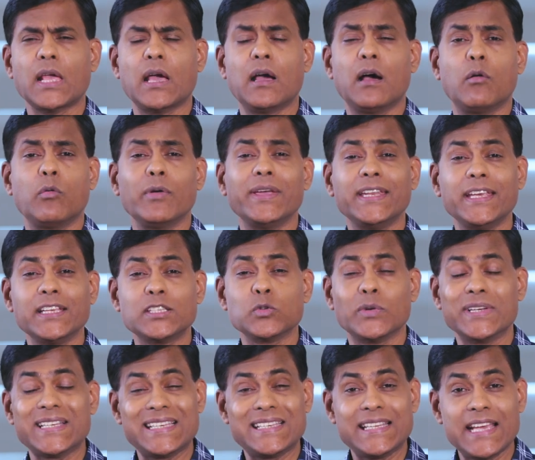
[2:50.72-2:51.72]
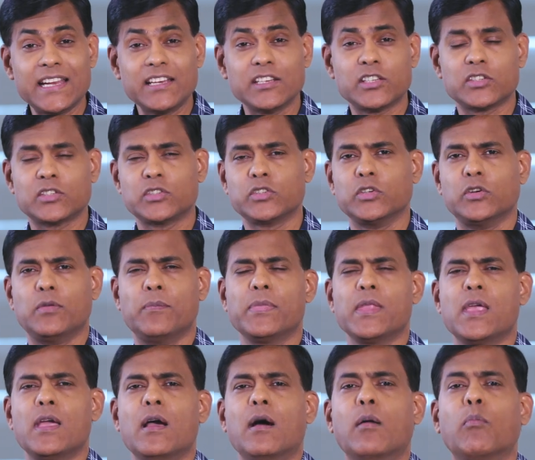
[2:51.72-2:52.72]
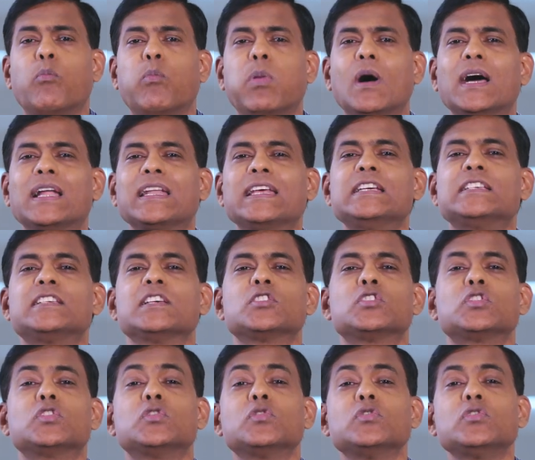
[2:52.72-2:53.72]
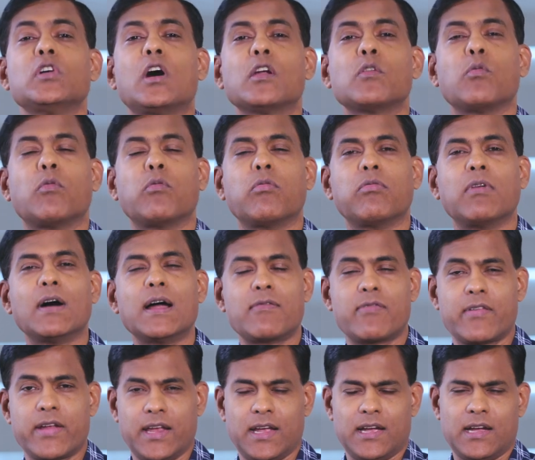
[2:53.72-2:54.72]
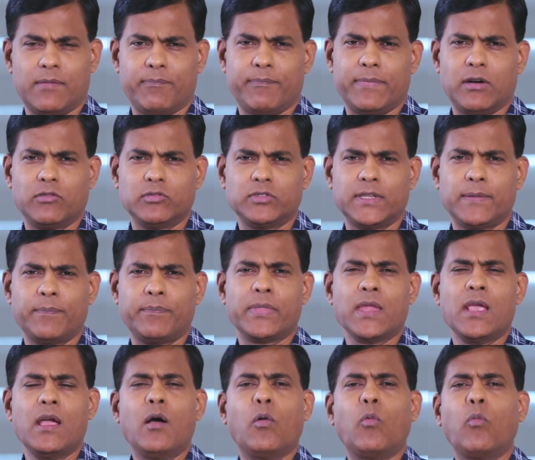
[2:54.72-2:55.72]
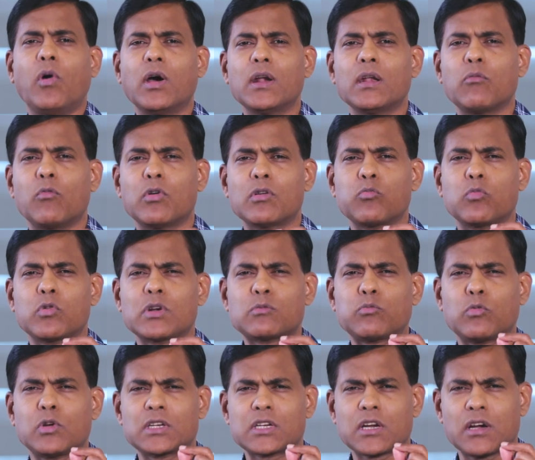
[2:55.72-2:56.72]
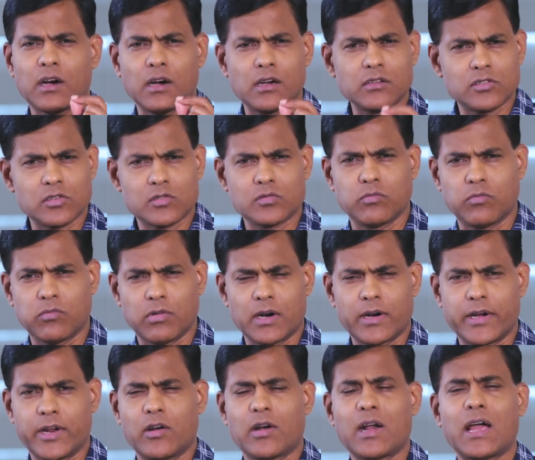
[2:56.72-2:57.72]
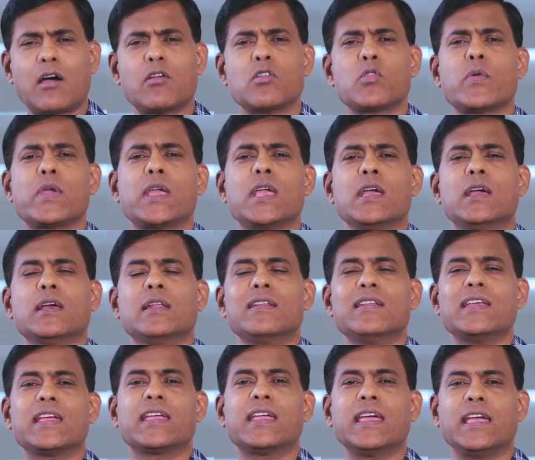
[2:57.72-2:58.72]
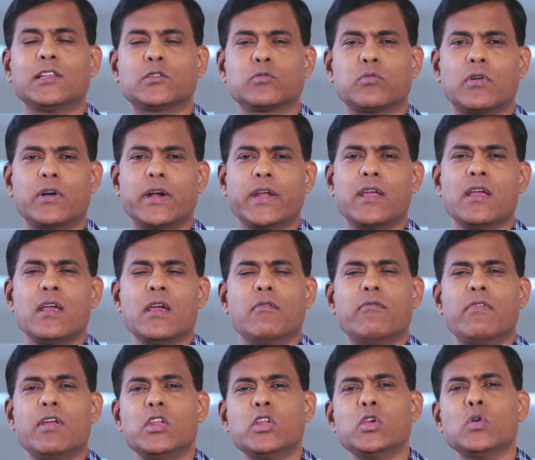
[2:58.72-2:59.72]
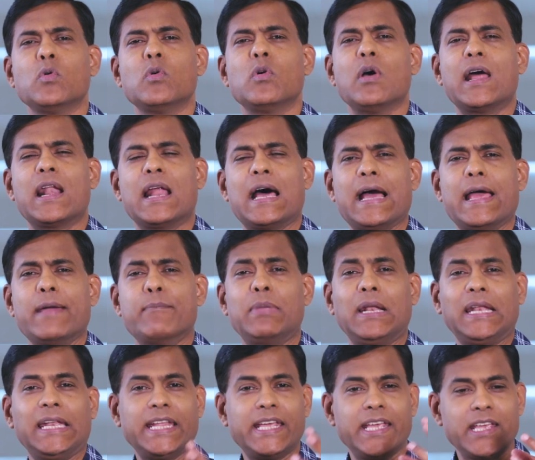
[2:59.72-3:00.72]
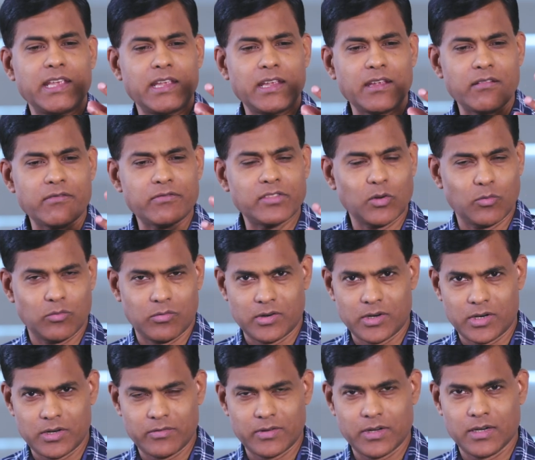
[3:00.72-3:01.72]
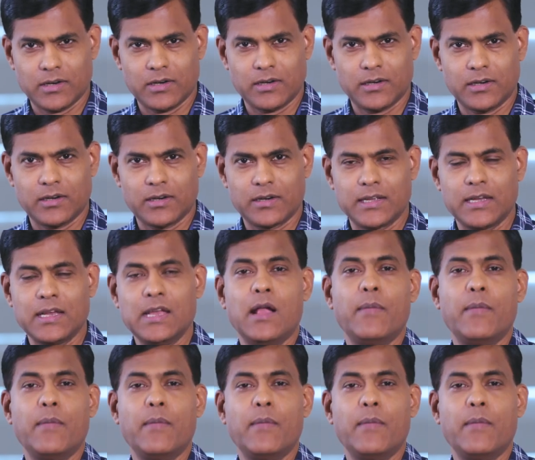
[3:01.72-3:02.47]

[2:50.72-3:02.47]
uh, we need to attend to. But he says, do not worry about them. What, what, what, what causes worry or how do we negate worry? When you and I believe the Word of God,